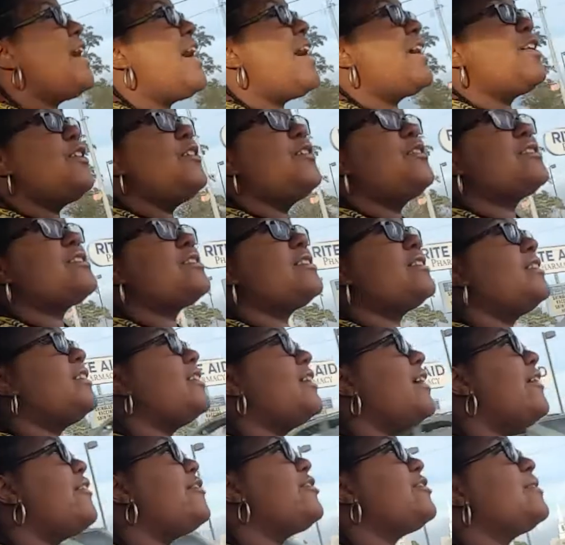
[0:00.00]
you know how you just
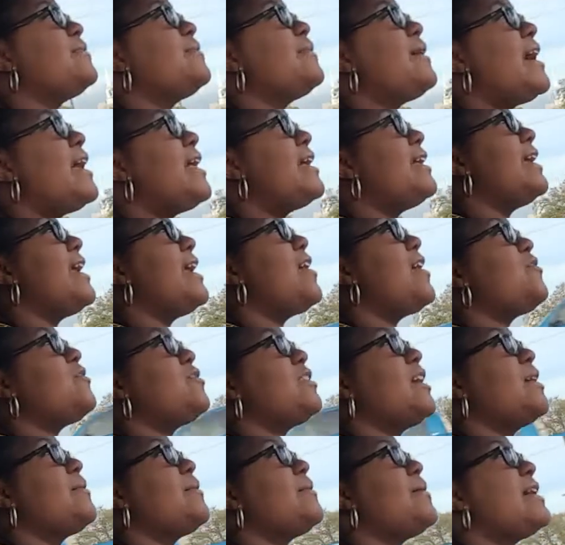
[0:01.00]
love somebody and
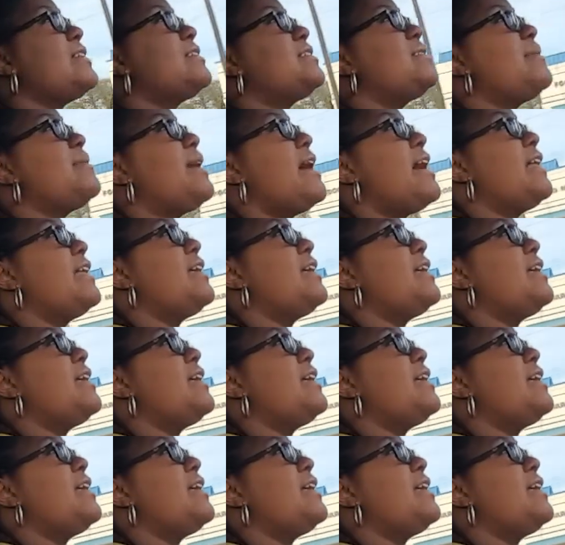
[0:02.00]
everything about